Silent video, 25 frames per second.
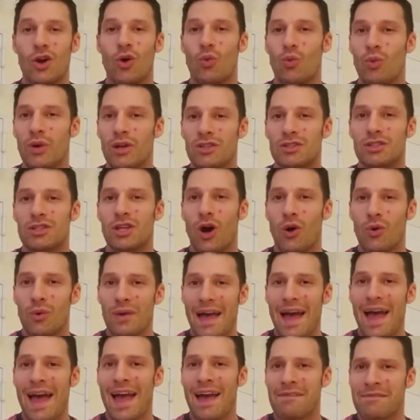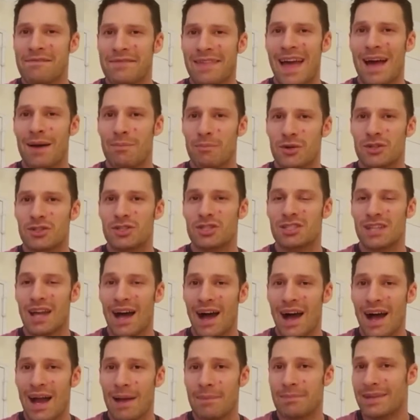we don't have that much
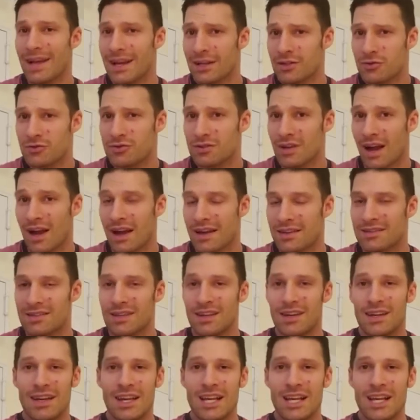time to exercise,